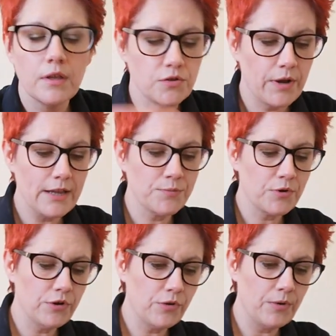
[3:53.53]
So guys, we're
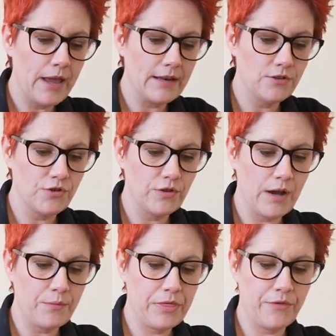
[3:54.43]
going to go ahead and do
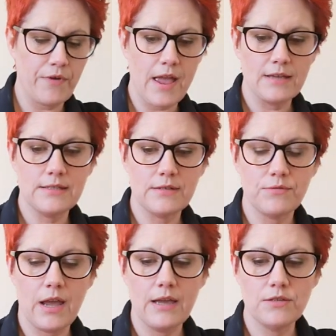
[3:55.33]
that with the rest,
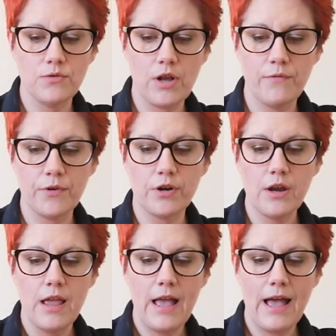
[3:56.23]
okay? So
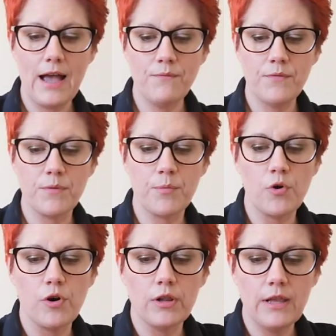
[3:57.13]
cover half of the
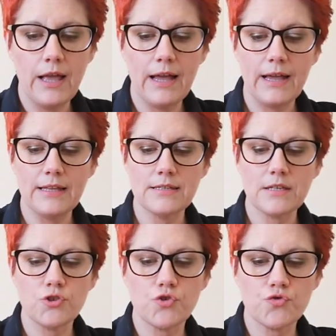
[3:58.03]
ball,
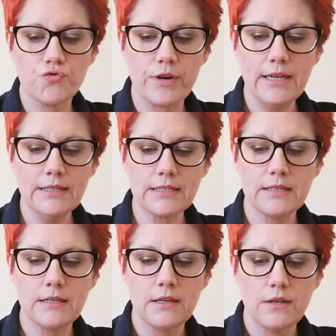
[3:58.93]
hand straight,